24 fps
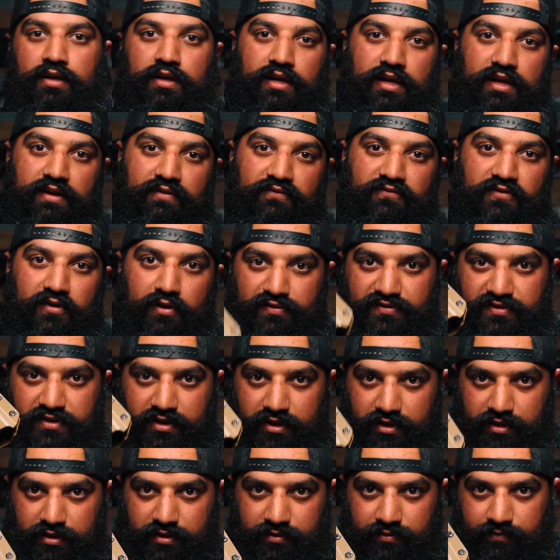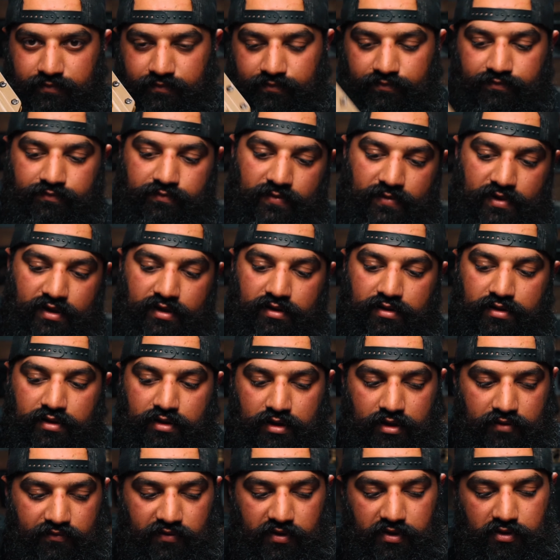and filster.
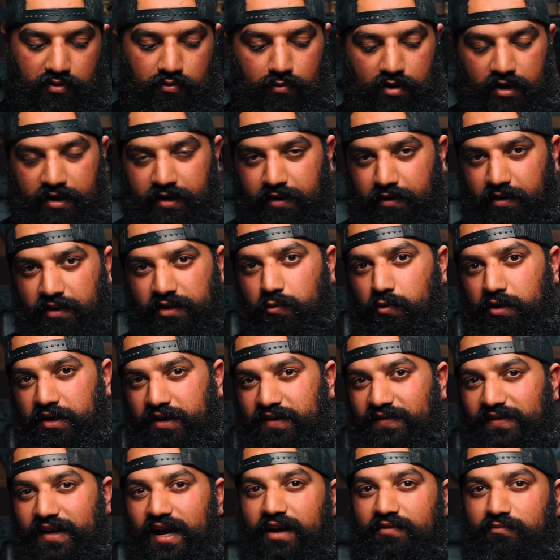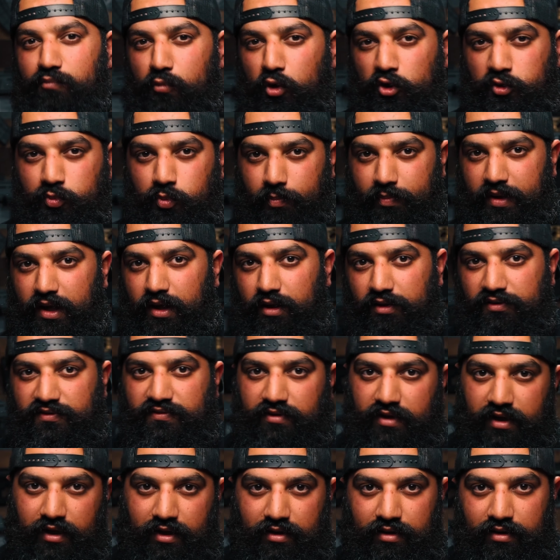If you do want another one, because I have multiple belts, for
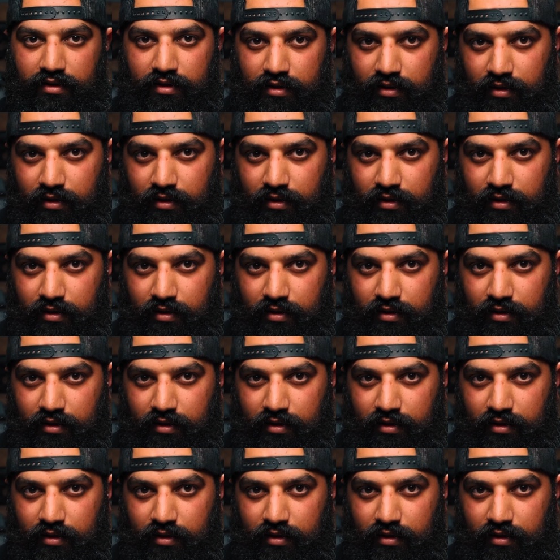like